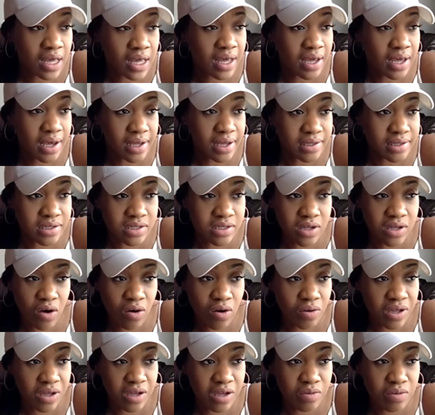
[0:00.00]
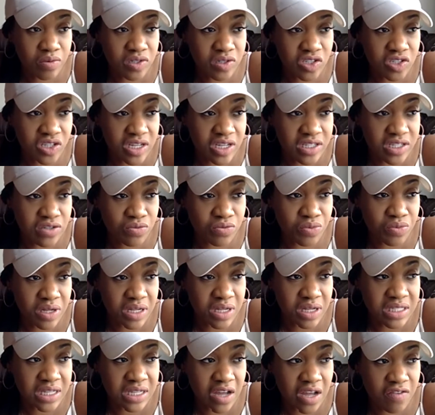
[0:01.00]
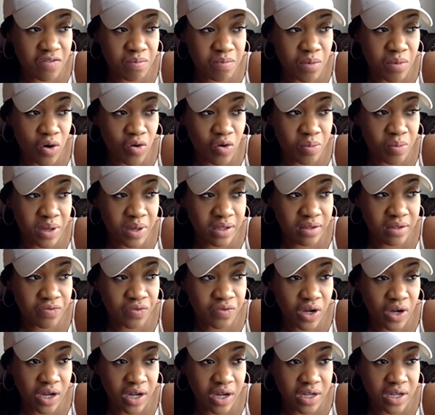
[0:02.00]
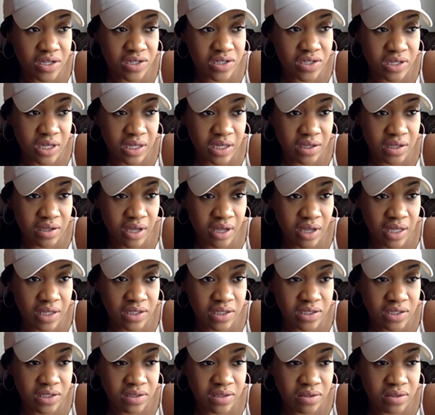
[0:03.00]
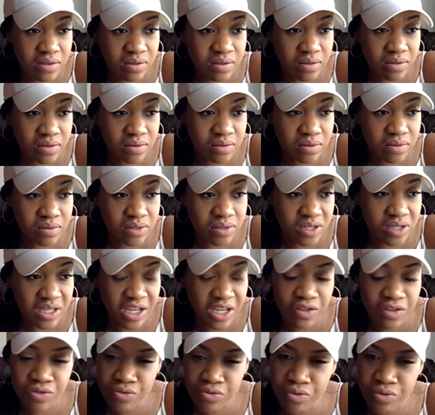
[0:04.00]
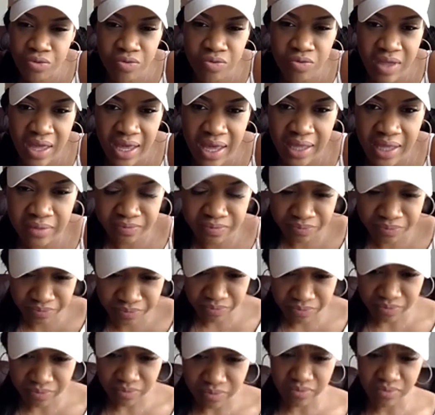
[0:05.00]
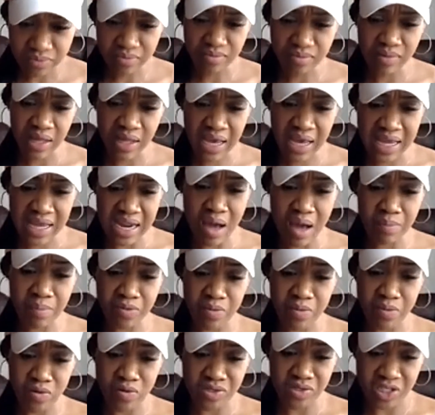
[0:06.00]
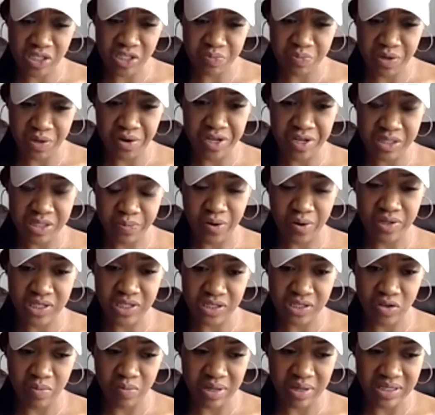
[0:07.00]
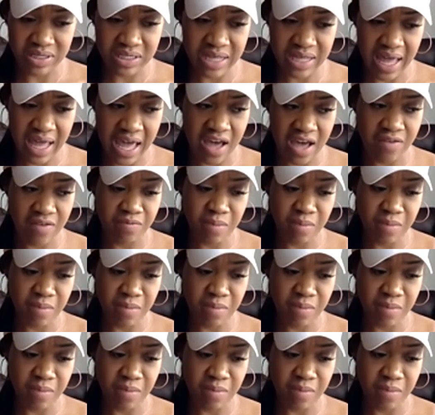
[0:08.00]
And so it was just a really tough moment for us and to get through that. And I'm the most experienced person on my staff.